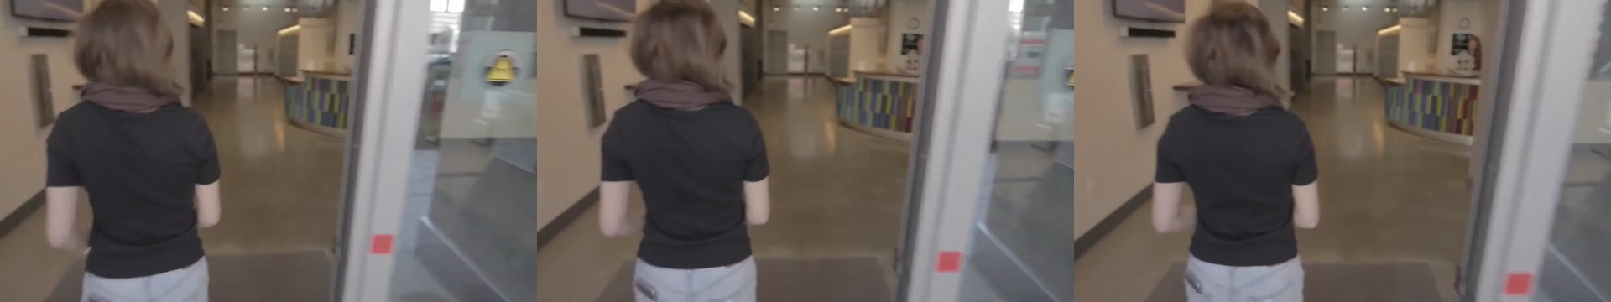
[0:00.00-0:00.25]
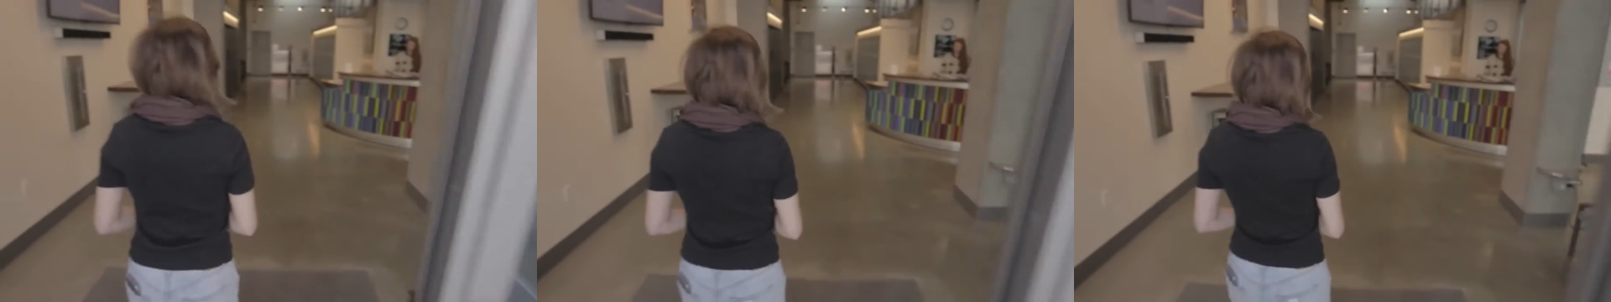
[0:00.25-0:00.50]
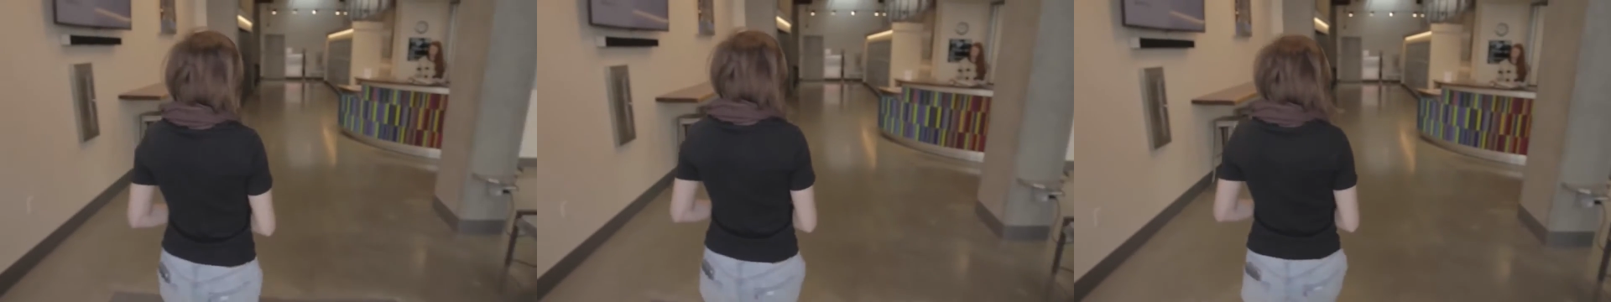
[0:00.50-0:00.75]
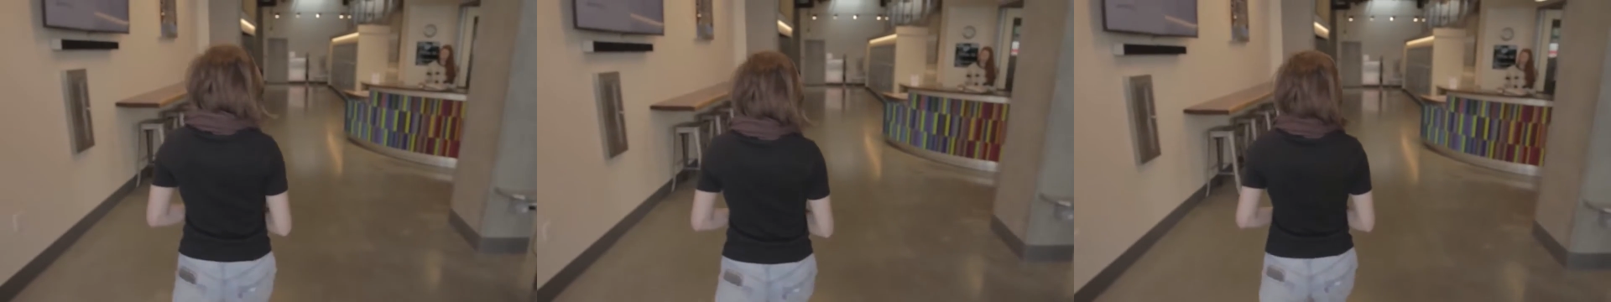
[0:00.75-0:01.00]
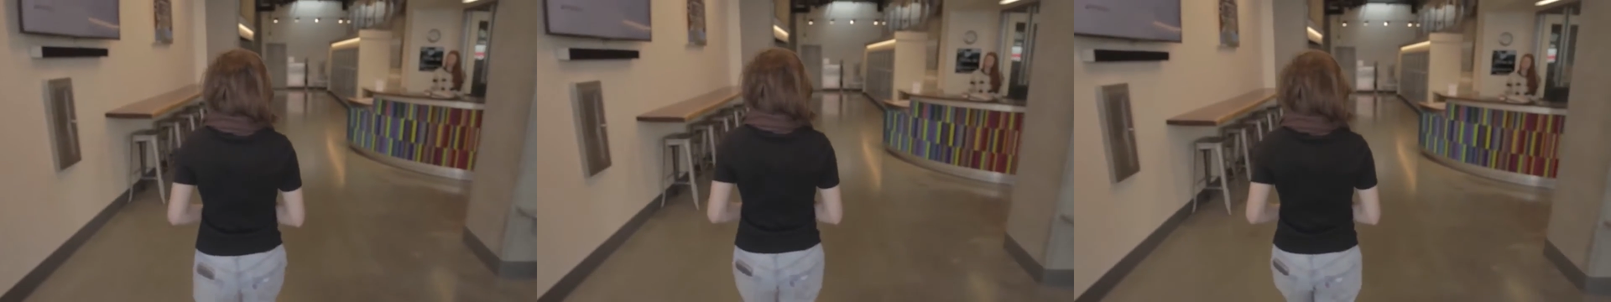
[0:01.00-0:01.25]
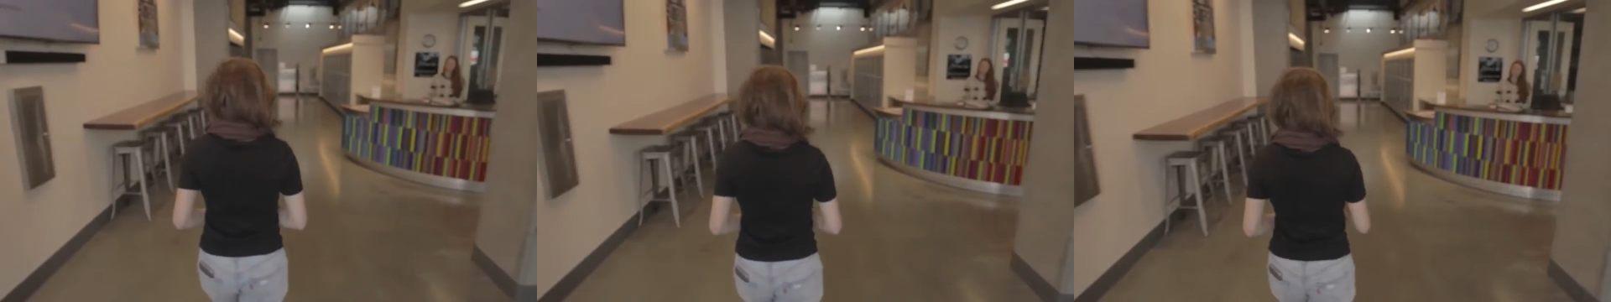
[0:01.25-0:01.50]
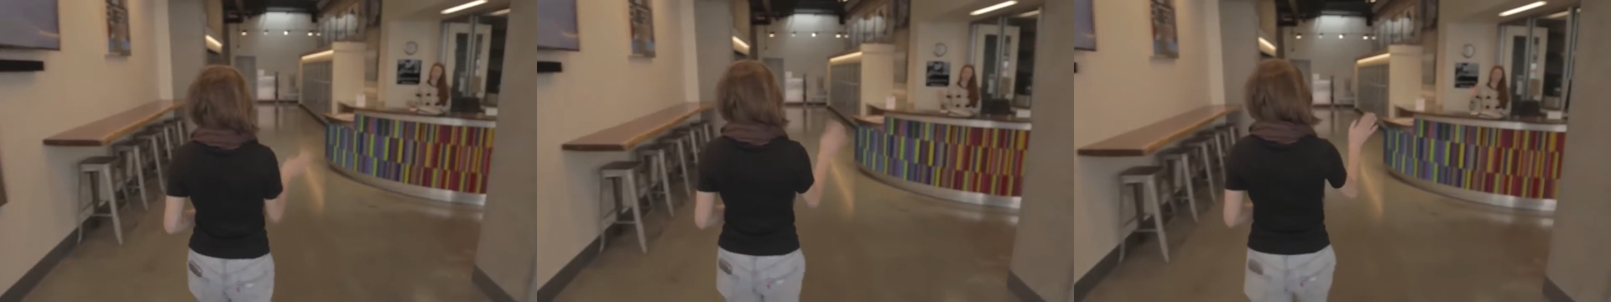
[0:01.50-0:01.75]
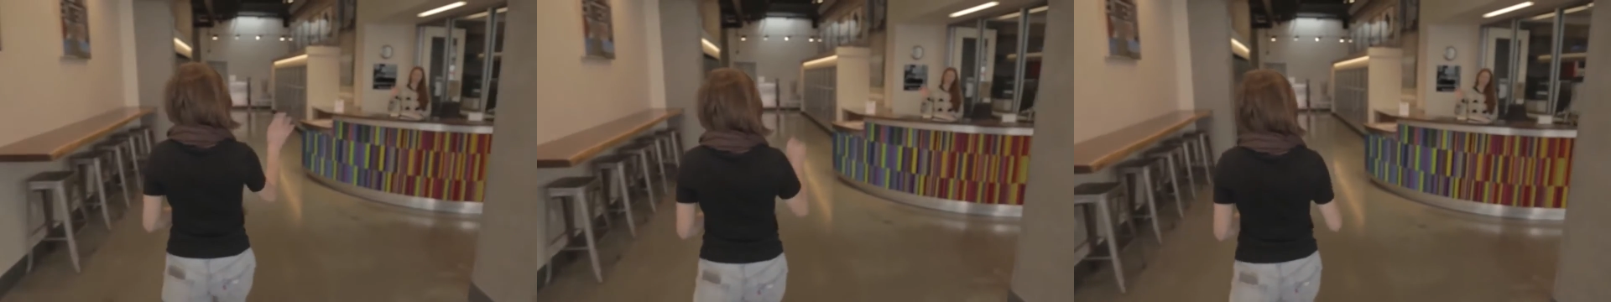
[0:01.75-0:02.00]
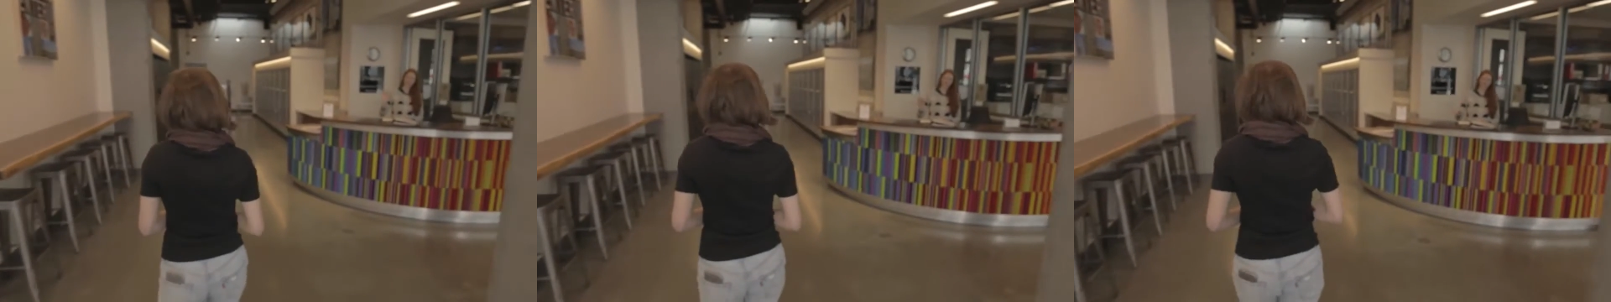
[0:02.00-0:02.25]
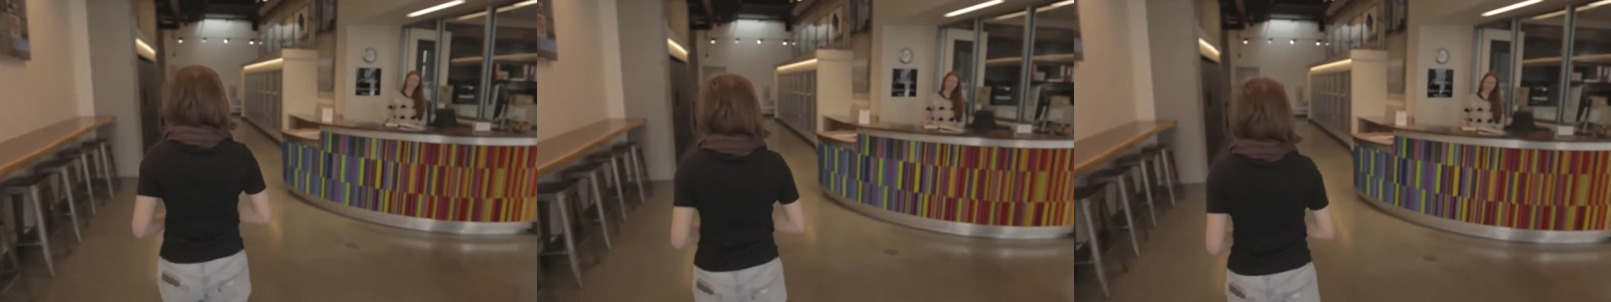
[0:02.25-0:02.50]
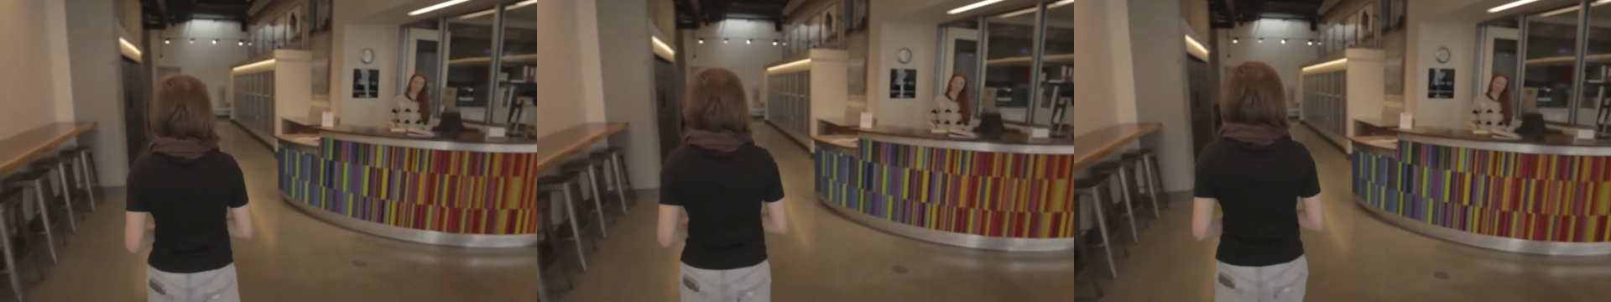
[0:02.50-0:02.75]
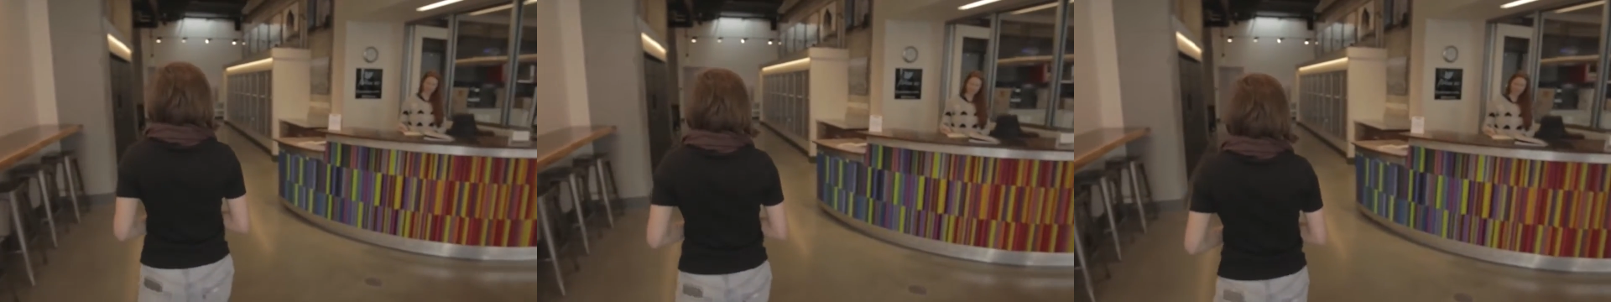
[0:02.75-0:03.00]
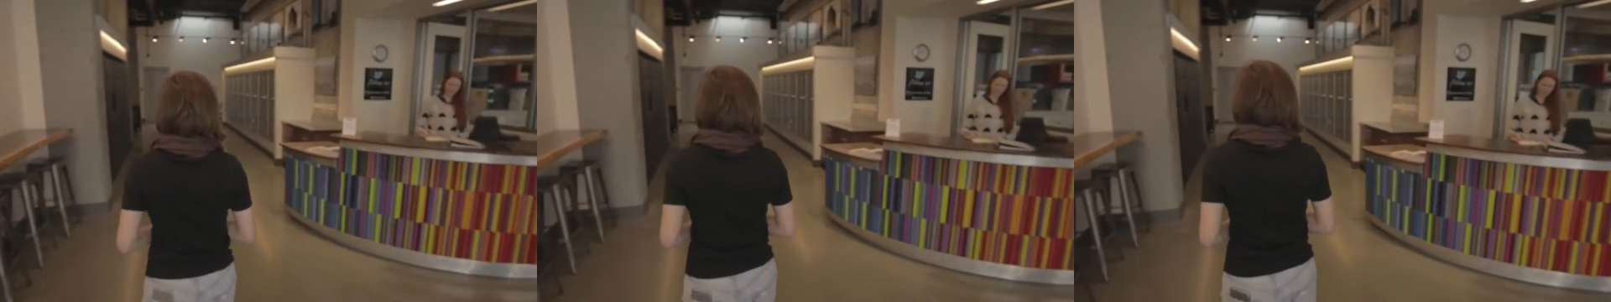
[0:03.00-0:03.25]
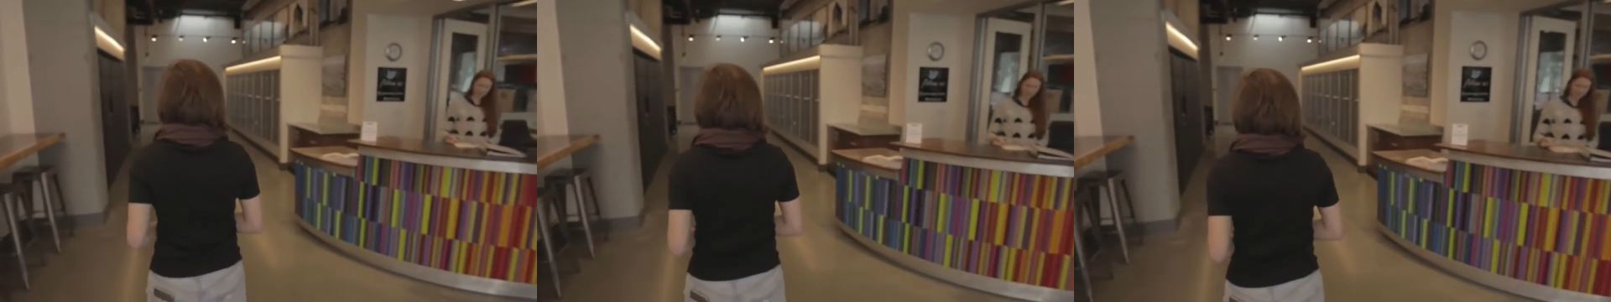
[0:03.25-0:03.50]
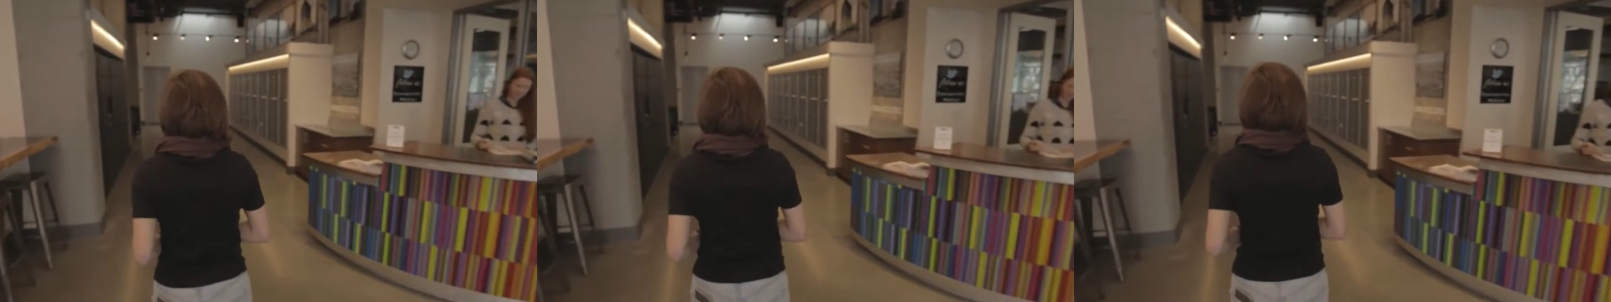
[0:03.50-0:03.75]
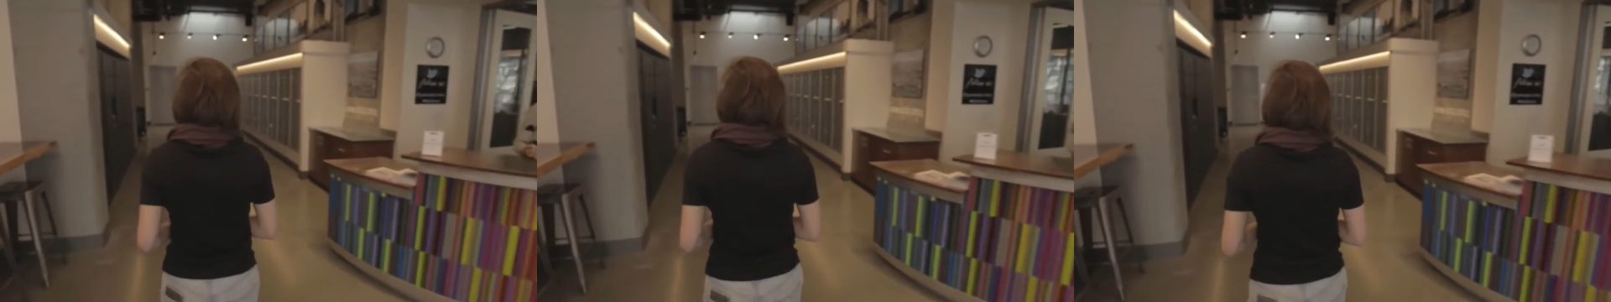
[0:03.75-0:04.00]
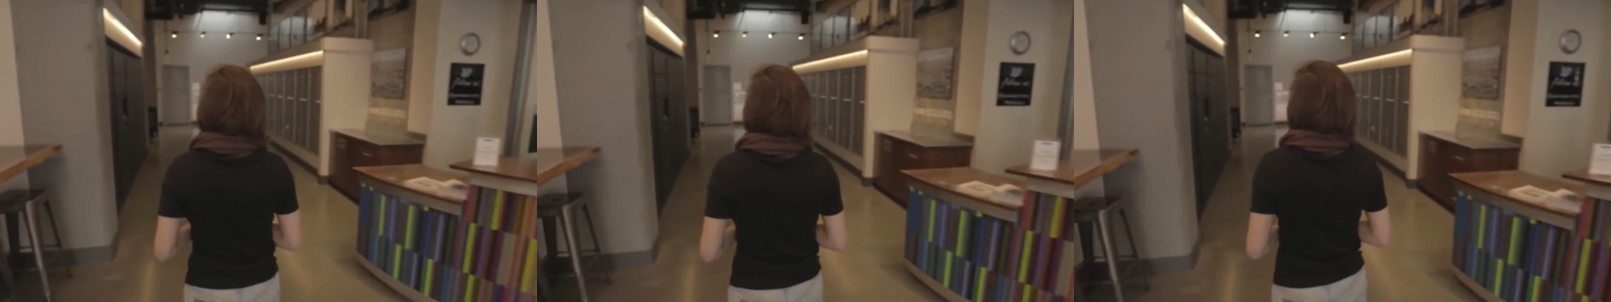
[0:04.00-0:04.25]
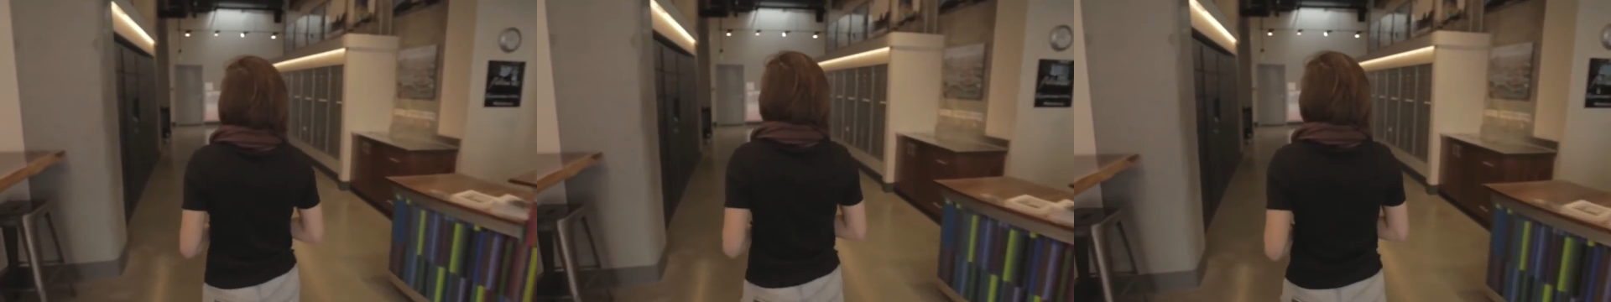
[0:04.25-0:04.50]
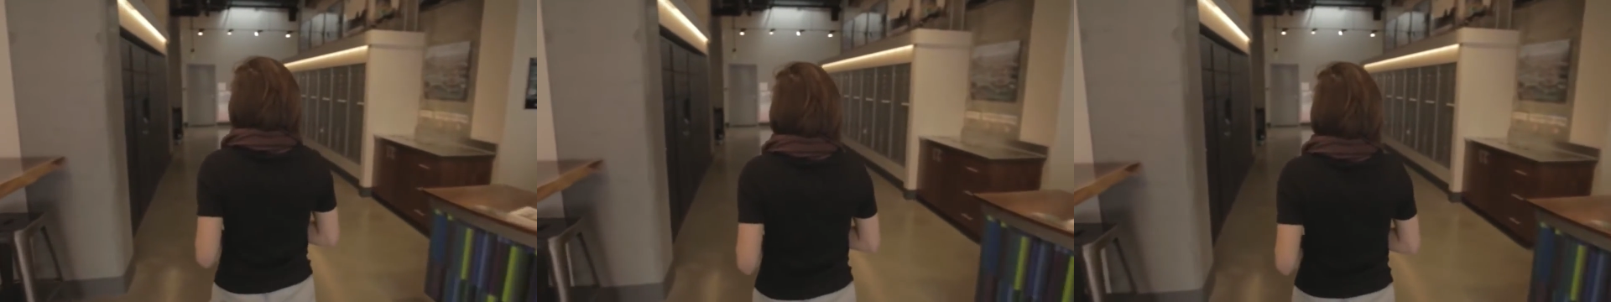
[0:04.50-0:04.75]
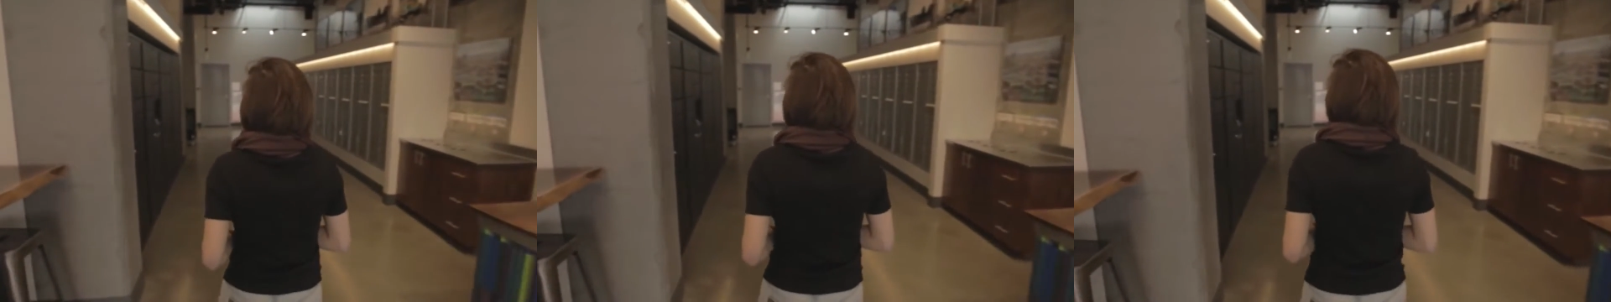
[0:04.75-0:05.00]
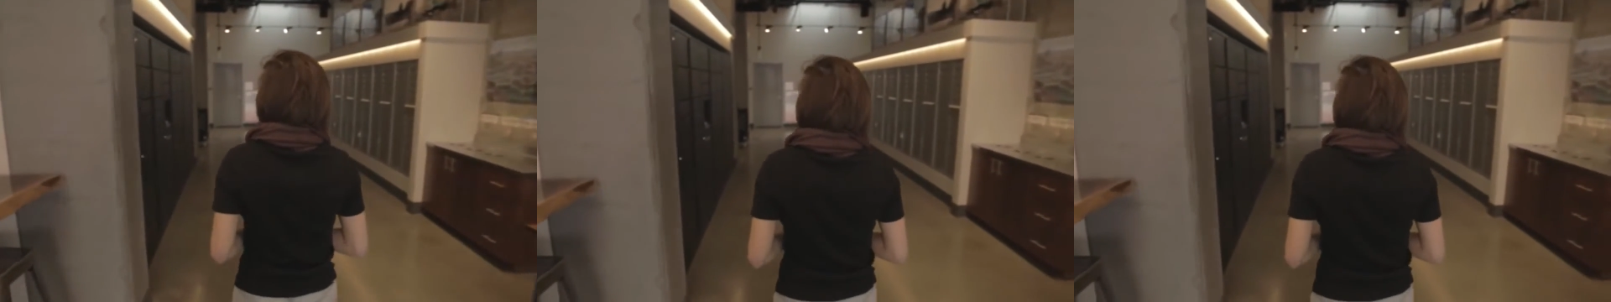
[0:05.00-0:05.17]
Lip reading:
Nobody's mouth can be seen.